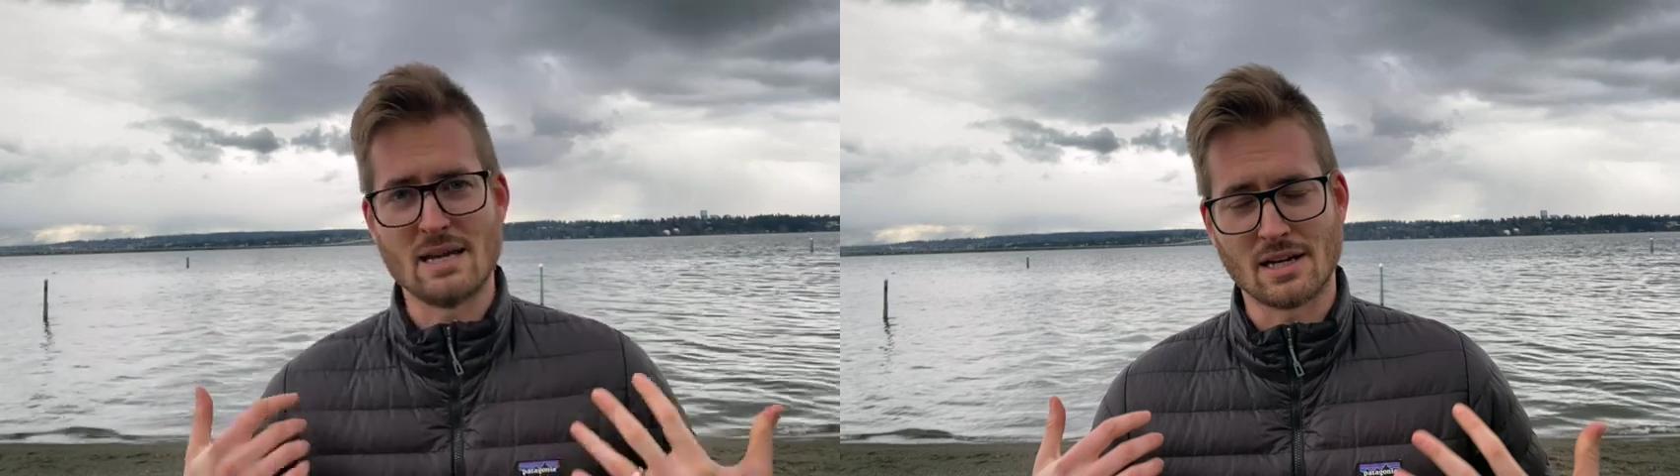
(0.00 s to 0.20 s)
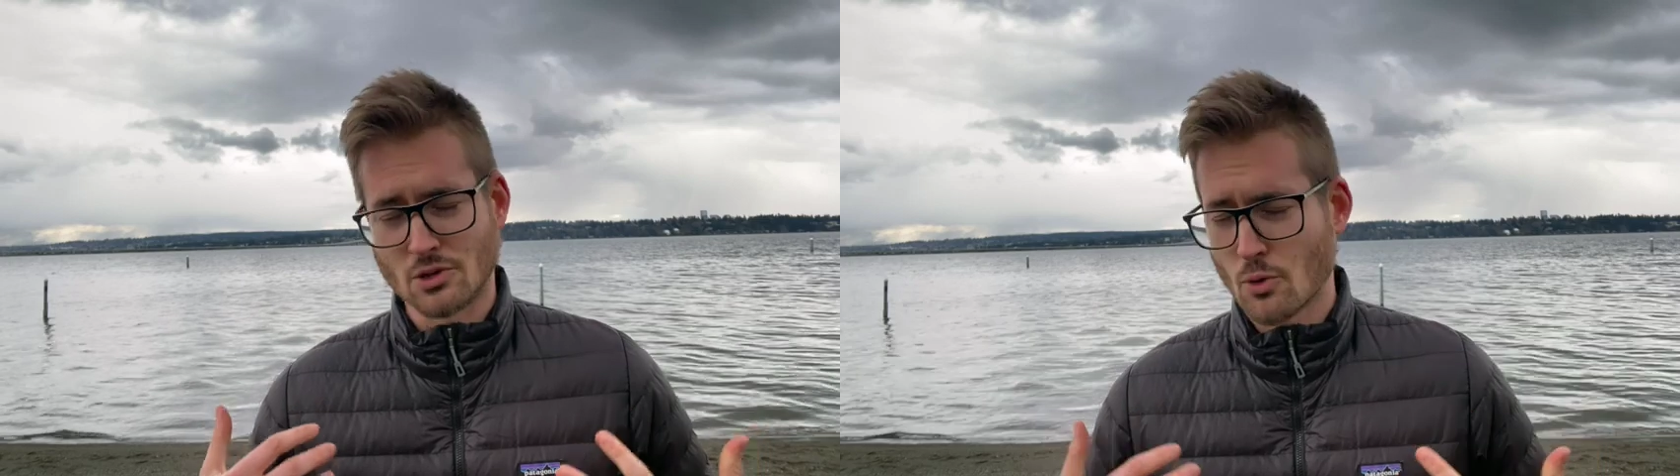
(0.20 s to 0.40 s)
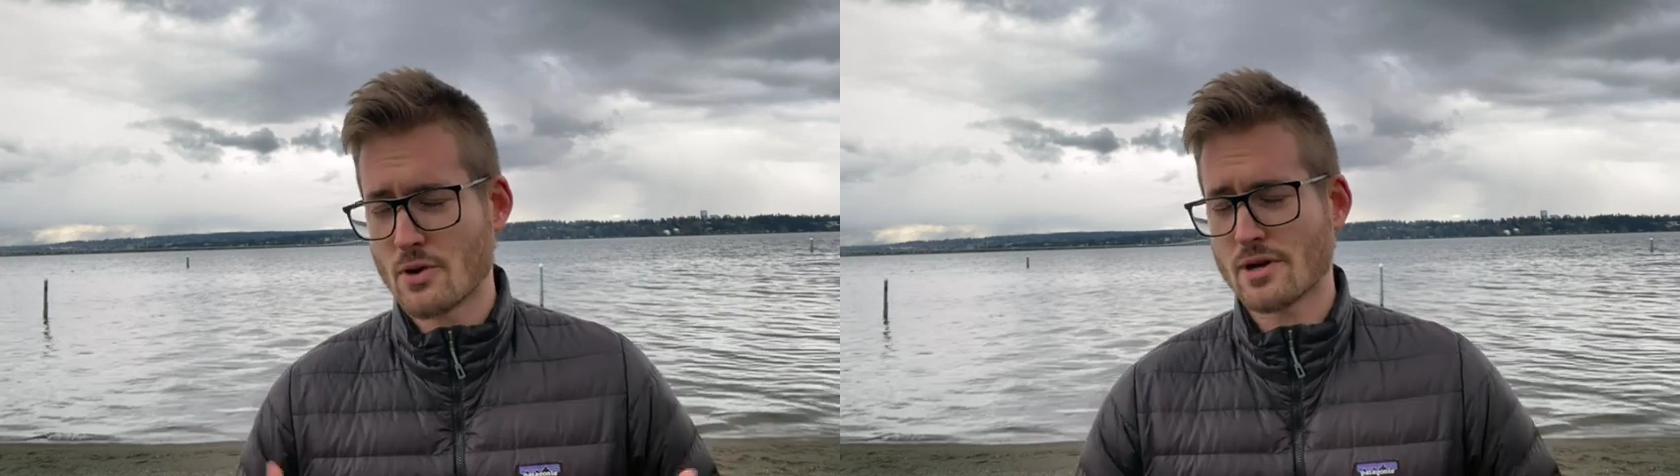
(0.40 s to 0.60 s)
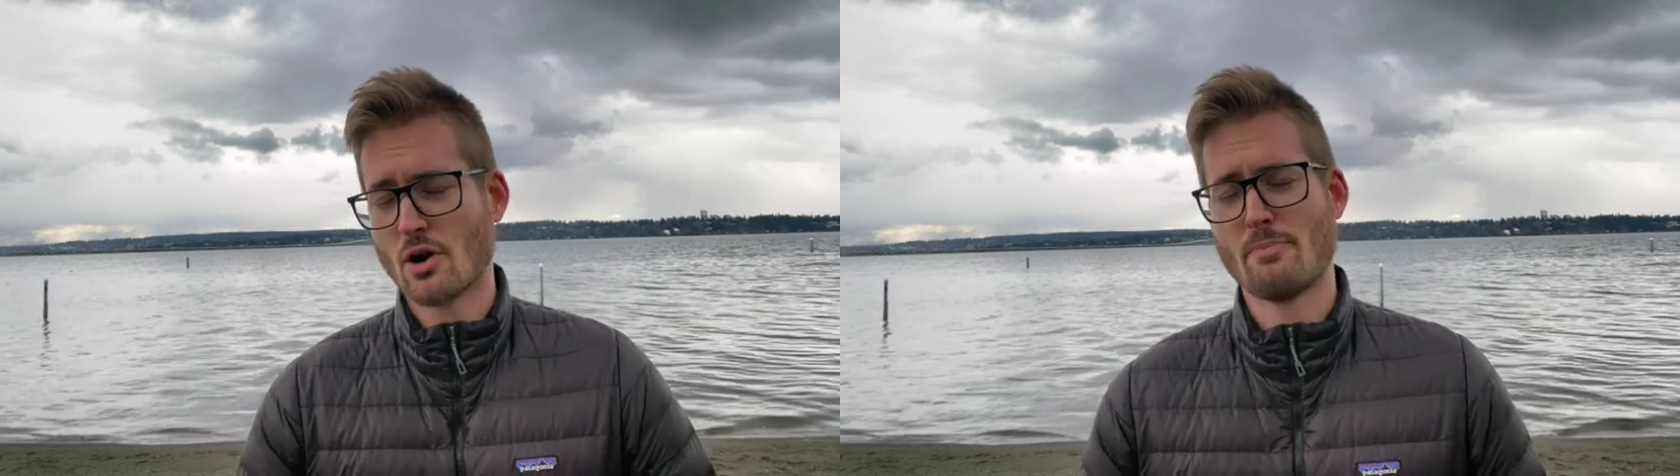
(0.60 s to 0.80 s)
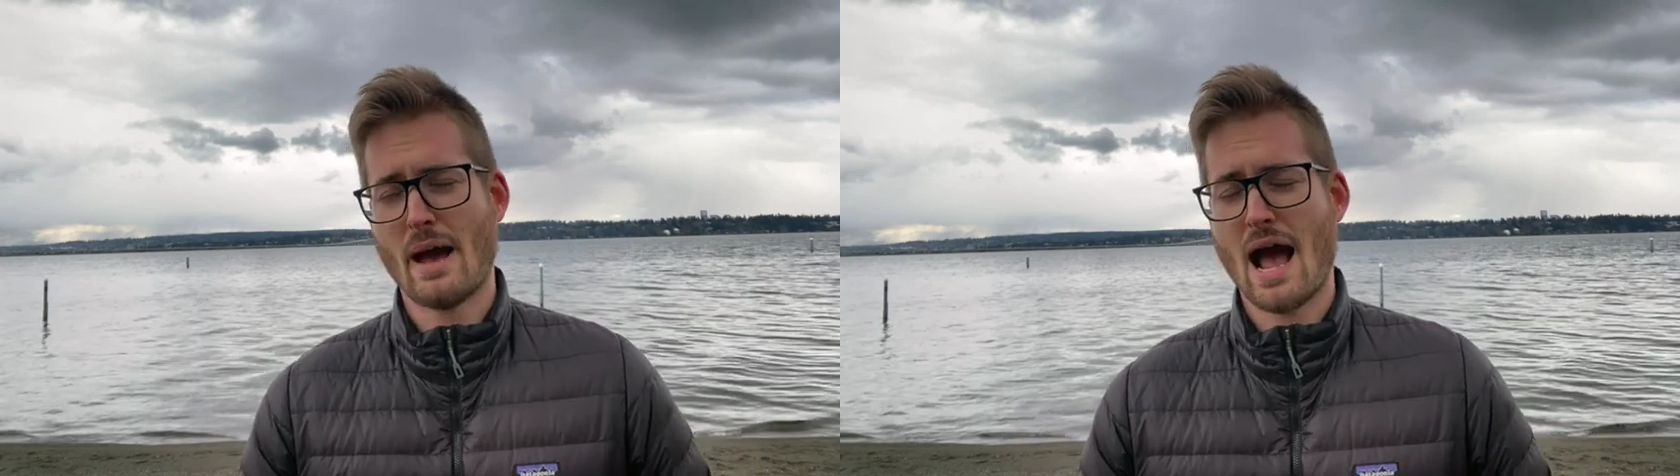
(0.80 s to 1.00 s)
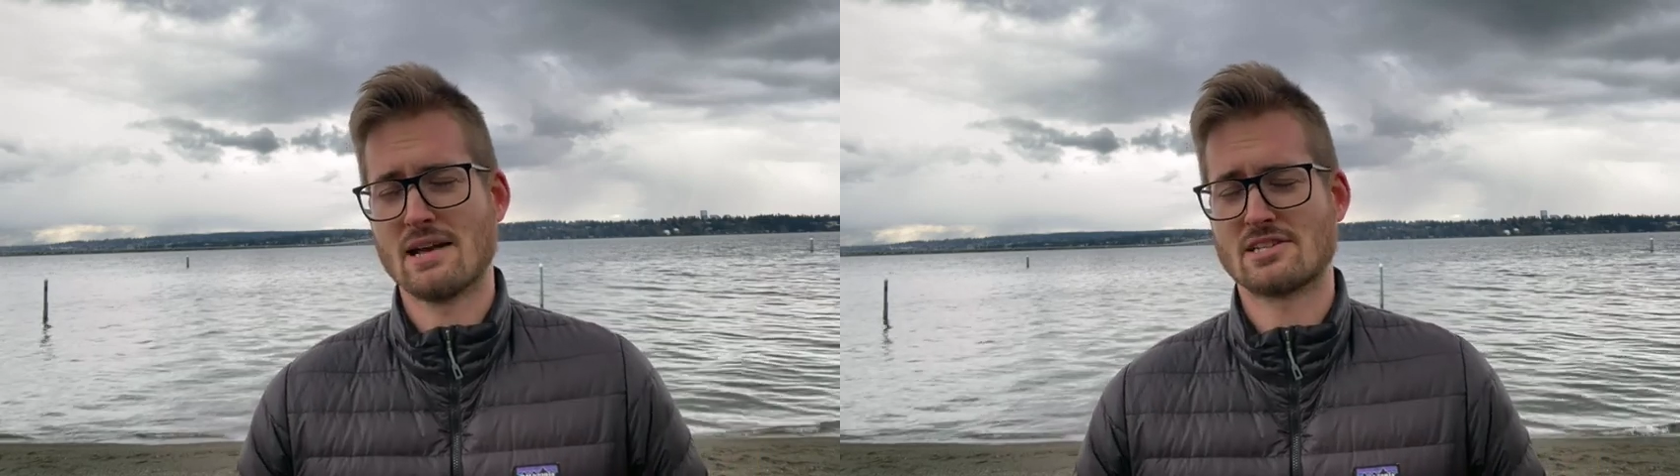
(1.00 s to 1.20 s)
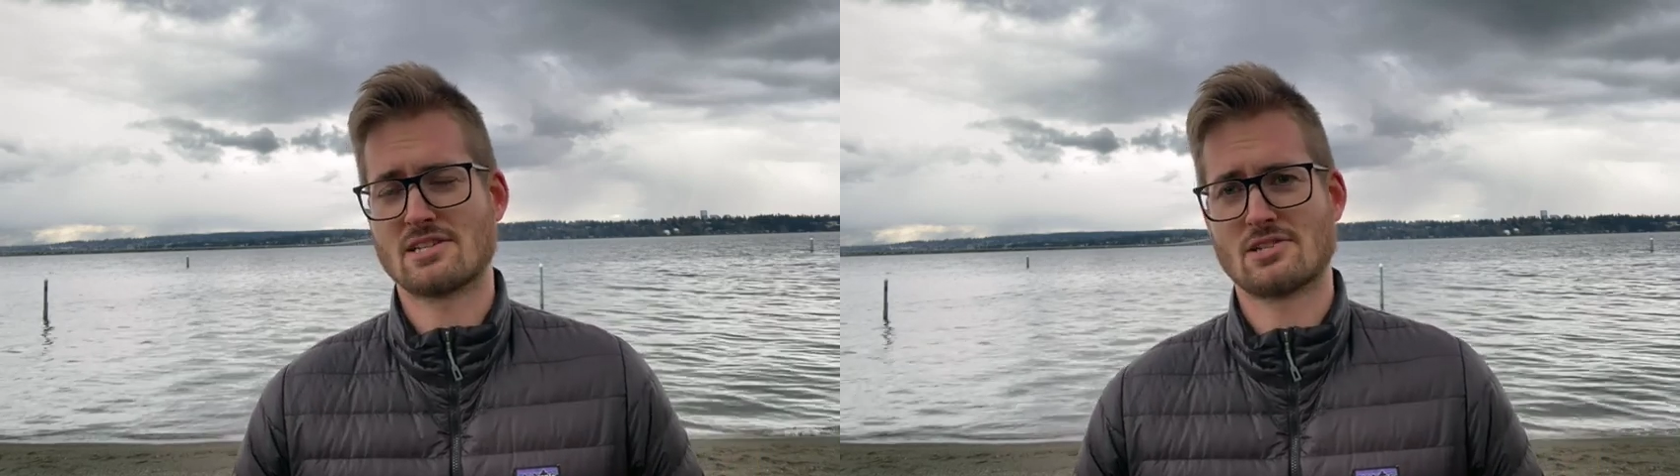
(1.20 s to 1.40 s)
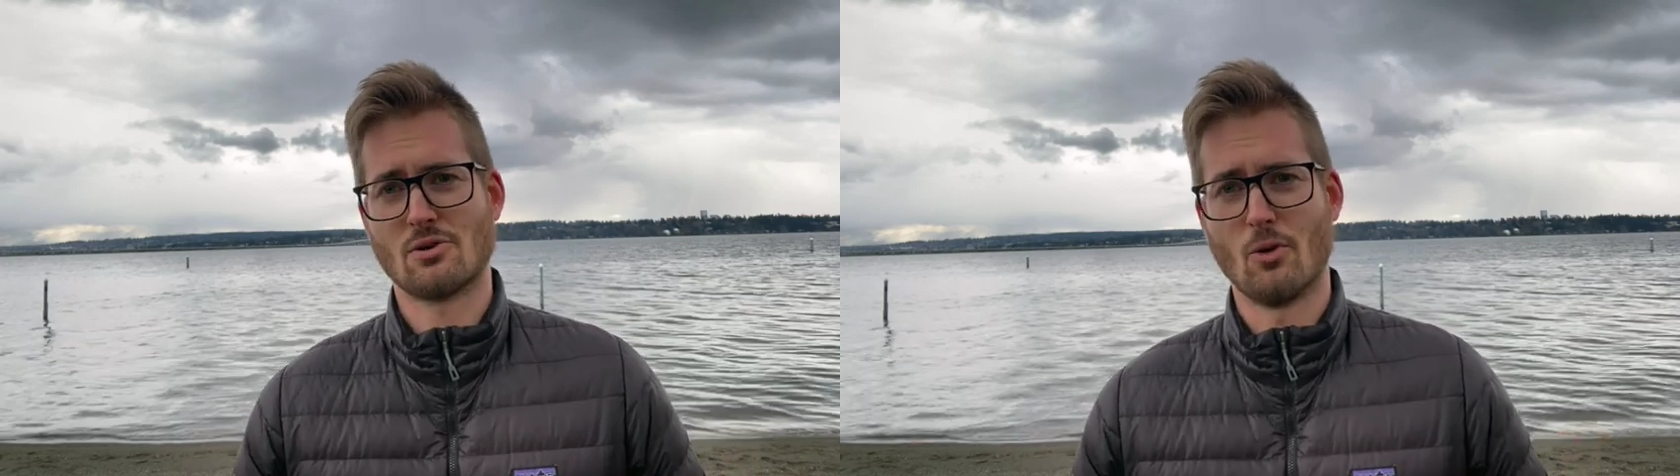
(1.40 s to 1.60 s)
ignoring our pasts